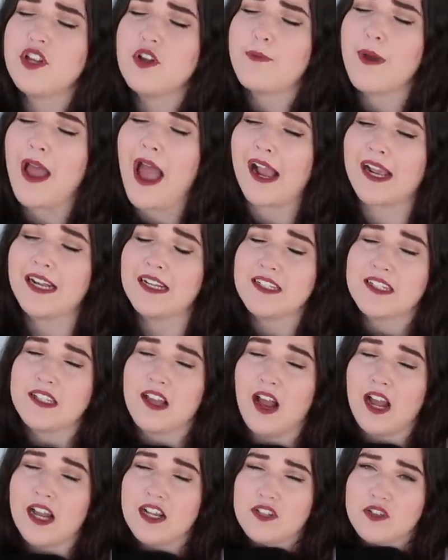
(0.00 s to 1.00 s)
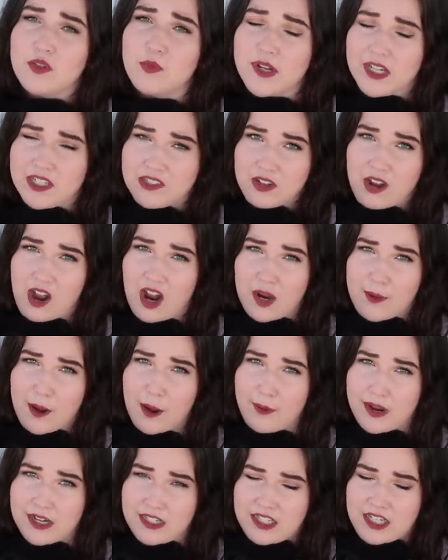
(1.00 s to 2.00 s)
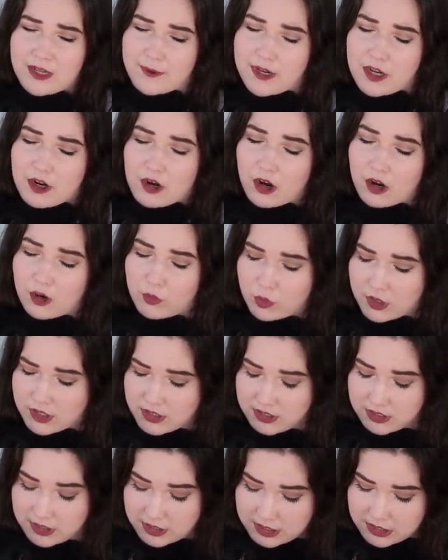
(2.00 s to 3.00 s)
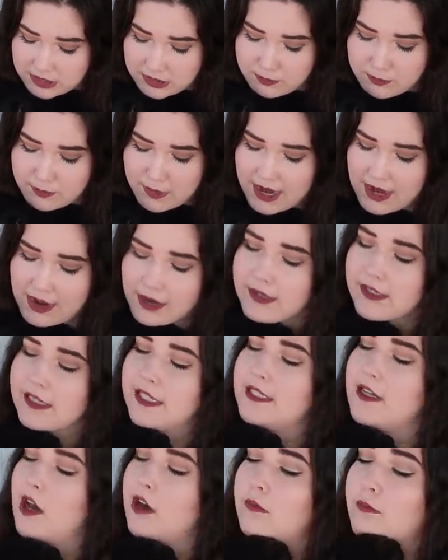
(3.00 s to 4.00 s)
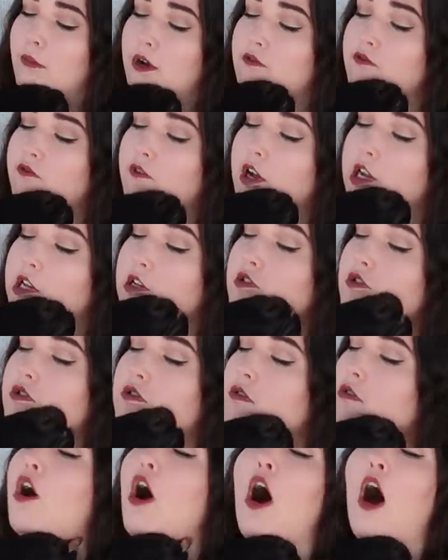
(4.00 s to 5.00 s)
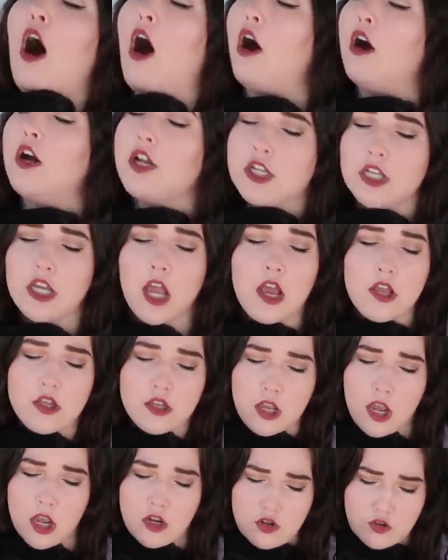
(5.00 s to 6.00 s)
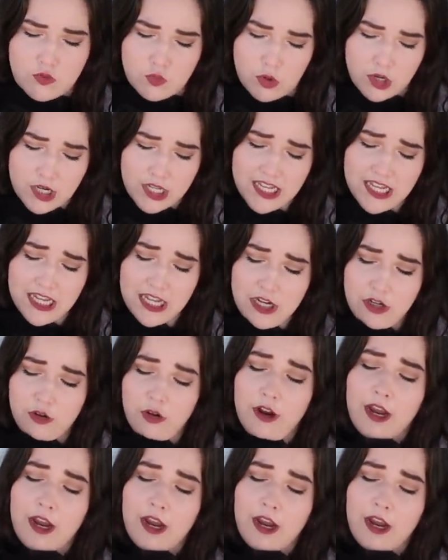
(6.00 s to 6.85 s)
you back inside so we can talk about my TBR once this man gets out of my face. Huh, yes, I just want to eat your